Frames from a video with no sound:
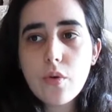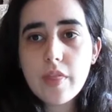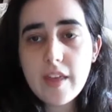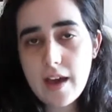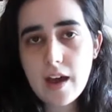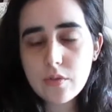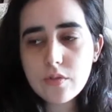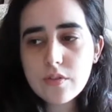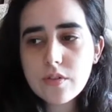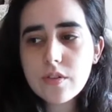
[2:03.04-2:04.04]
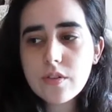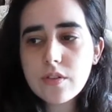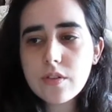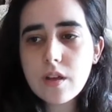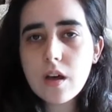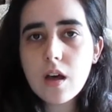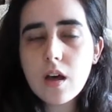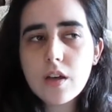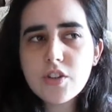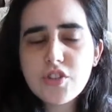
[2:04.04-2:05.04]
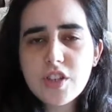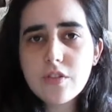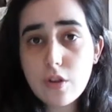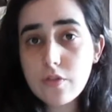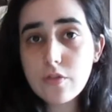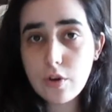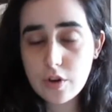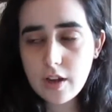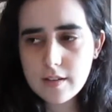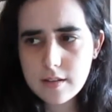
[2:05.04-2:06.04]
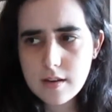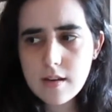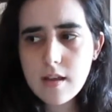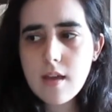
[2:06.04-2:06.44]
the house, she talks to her cousin.